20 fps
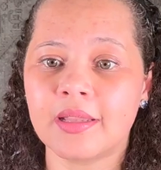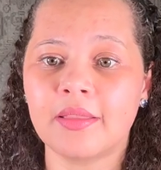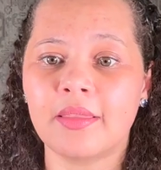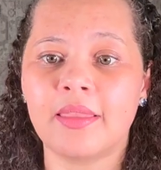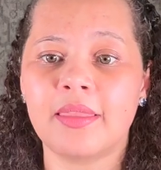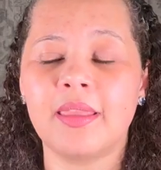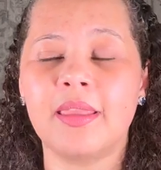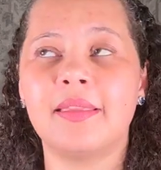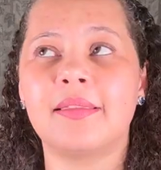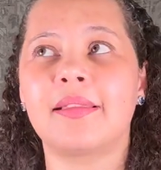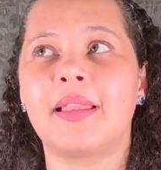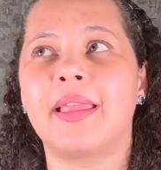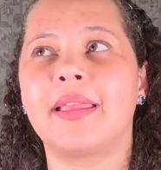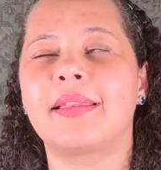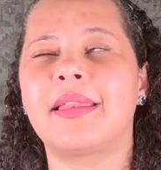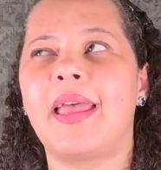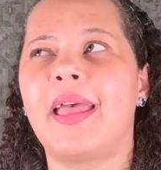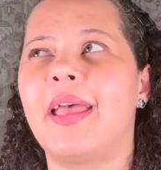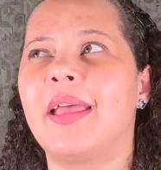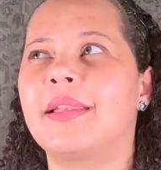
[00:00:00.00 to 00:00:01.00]
things like
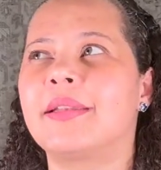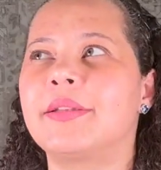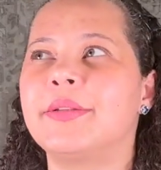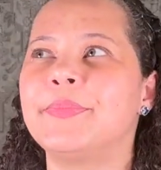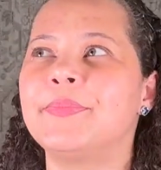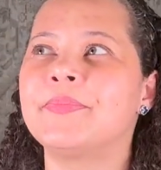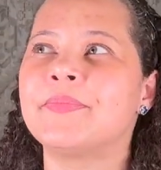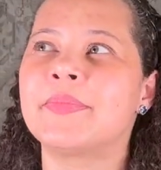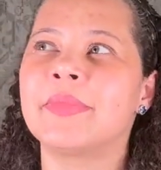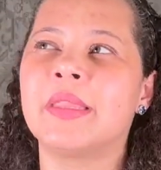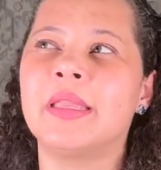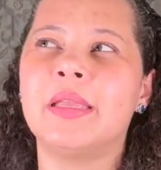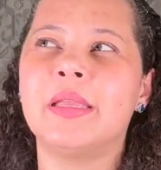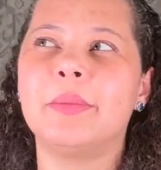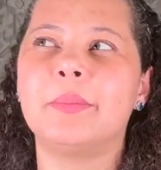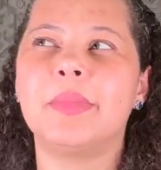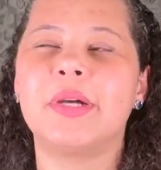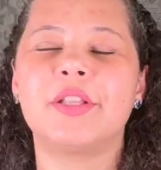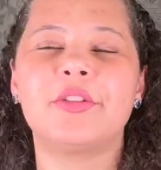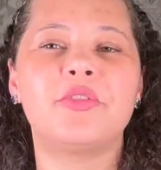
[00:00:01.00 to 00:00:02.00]
that.
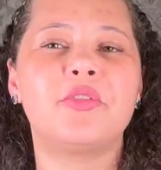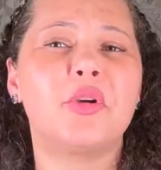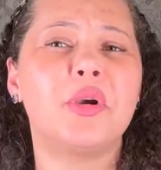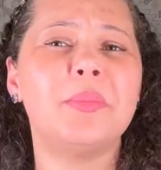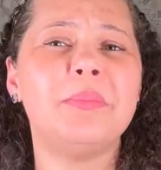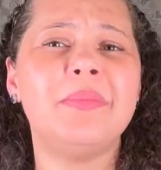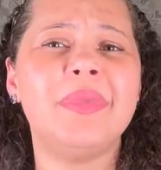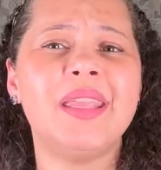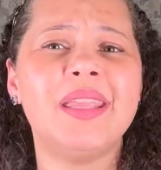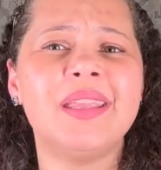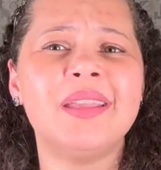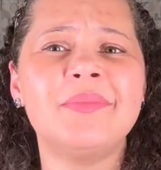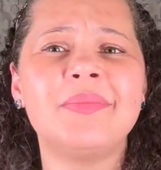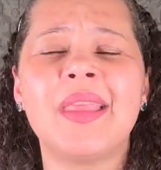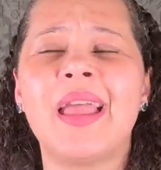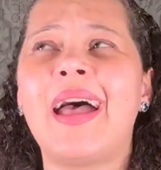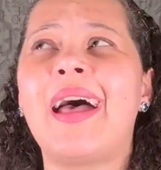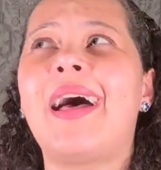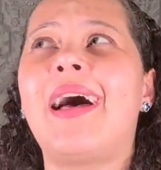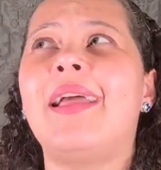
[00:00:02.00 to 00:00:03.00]
But for me,
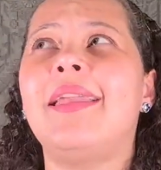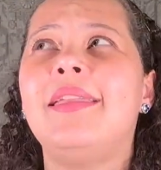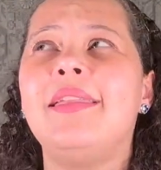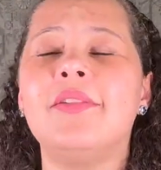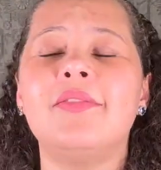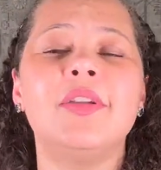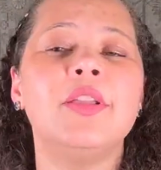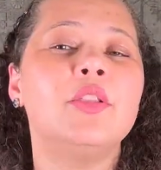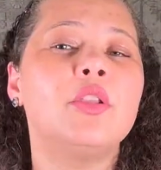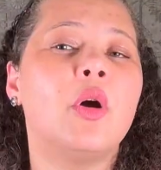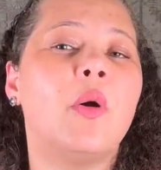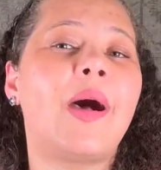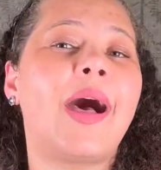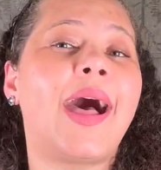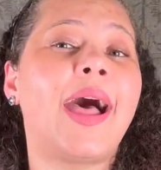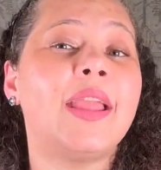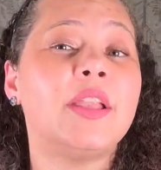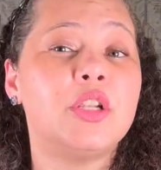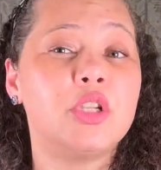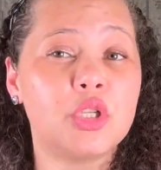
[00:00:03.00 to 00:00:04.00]
even though
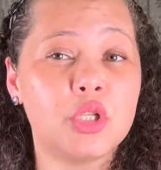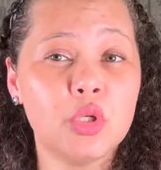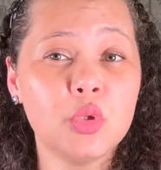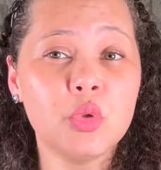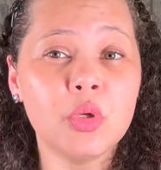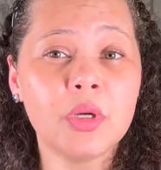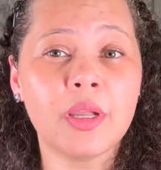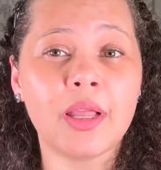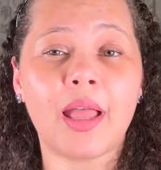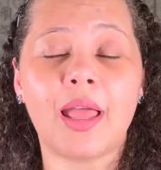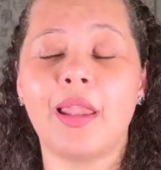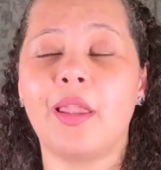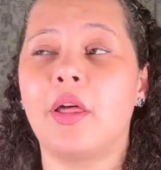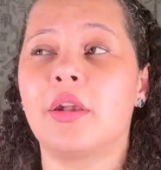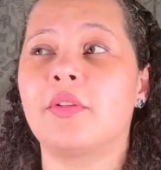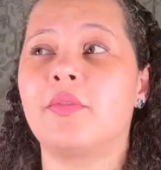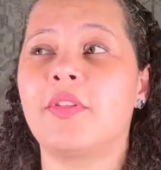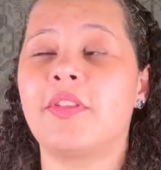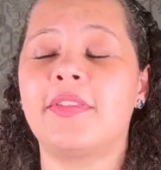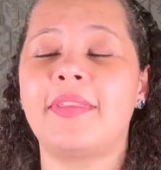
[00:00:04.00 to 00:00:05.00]
I took a lot
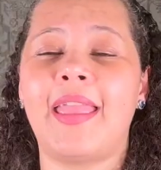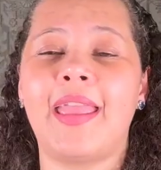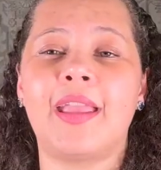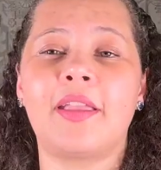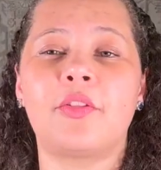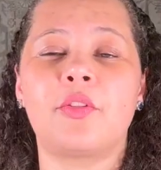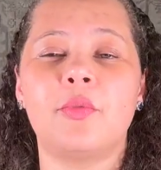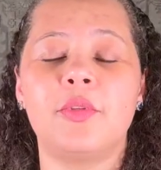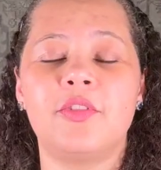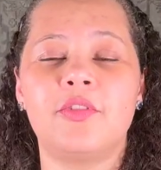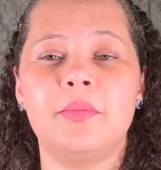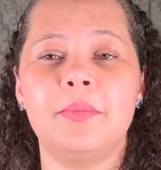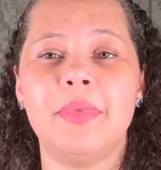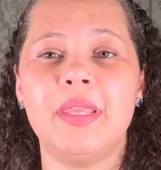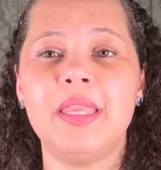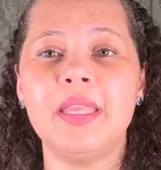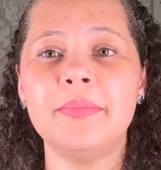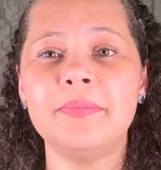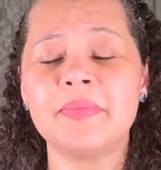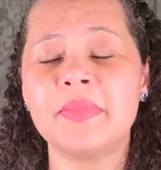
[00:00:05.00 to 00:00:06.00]
of snacks with
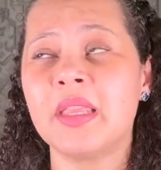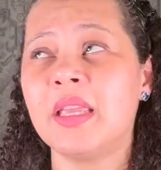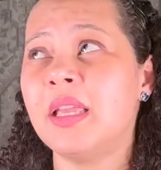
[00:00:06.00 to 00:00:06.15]
me,